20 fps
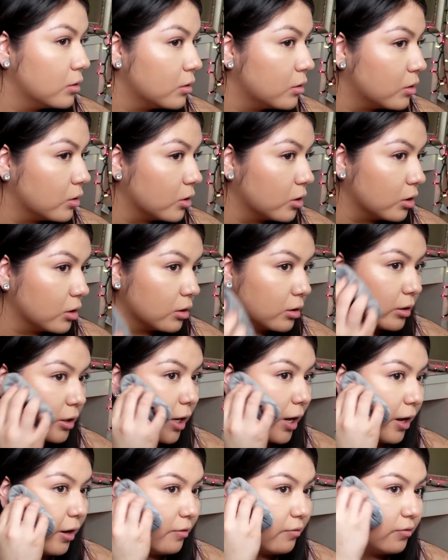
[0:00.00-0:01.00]
look
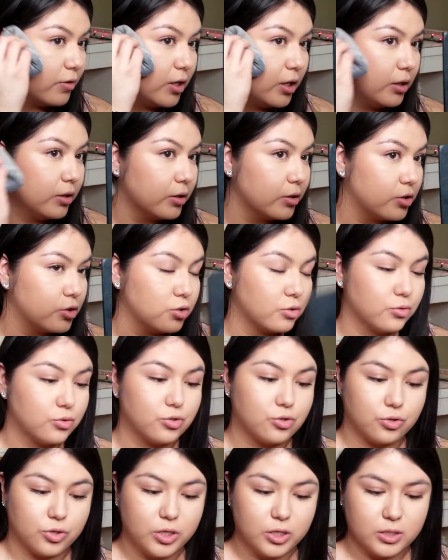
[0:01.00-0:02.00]
heavy, there's no
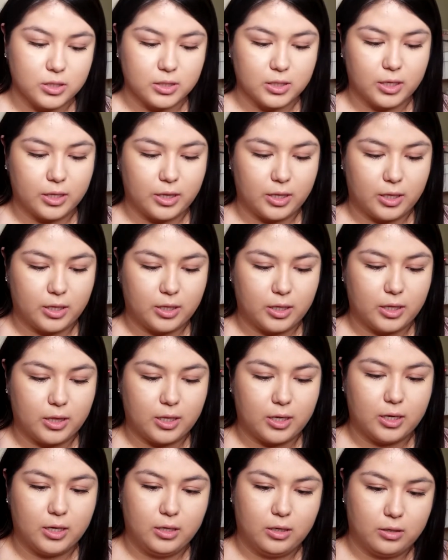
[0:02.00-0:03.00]
streaks, nothing like
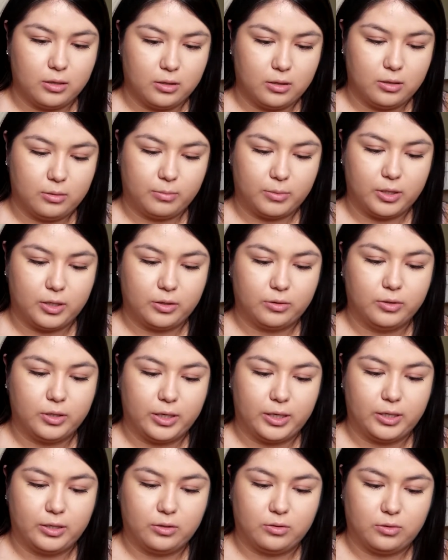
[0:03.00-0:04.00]
that. I'm gonna go ahead
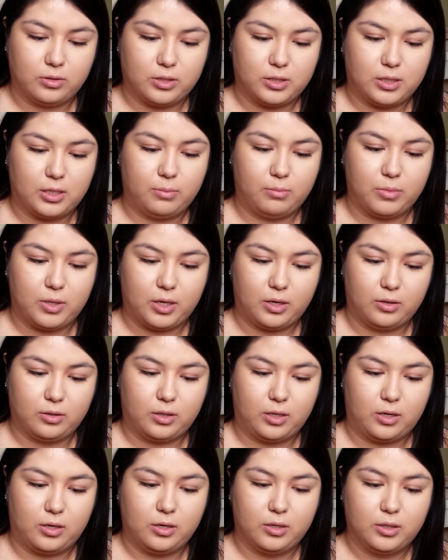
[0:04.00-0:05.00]
and do the same thing on
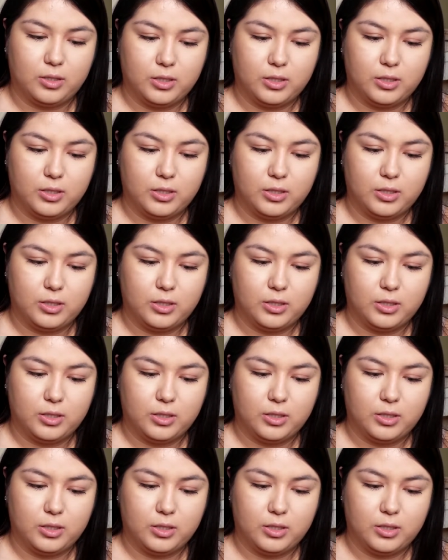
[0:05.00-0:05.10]
the other